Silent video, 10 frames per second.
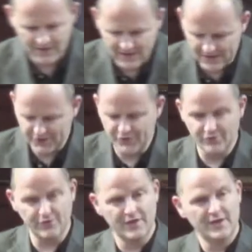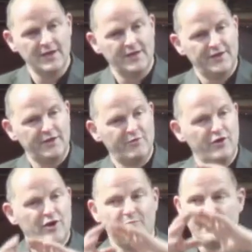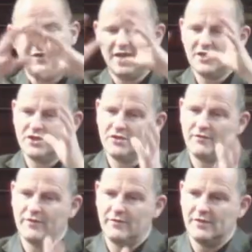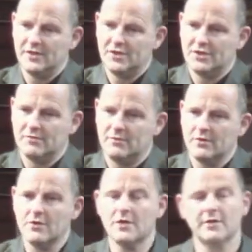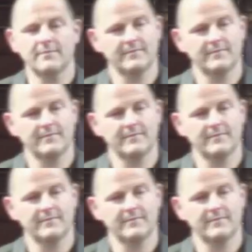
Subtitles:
And so they're about a protection of a relationship with God